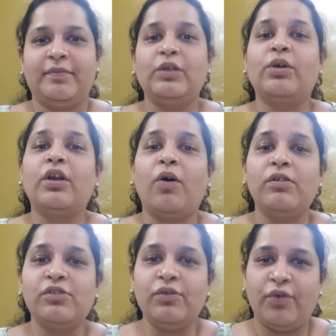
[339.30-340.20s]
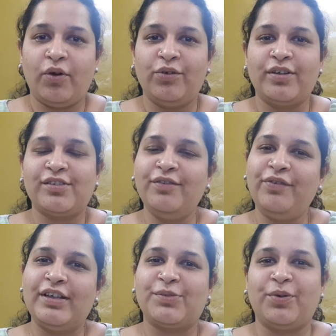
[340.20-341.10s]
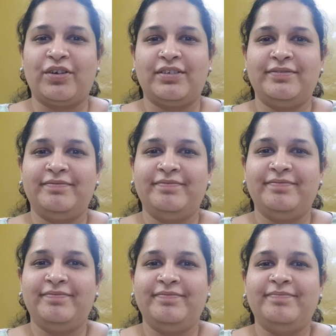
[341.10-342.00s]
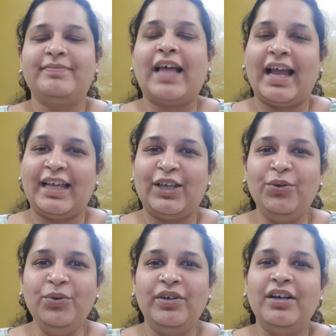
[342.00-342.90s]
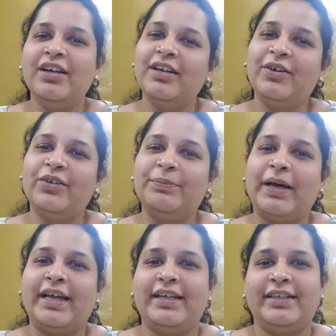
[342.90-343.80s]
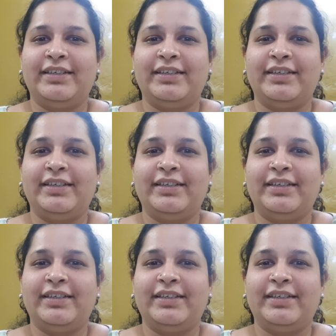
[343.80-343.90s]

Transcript: You can also follow us on Facebook. Thank you. Goodbye.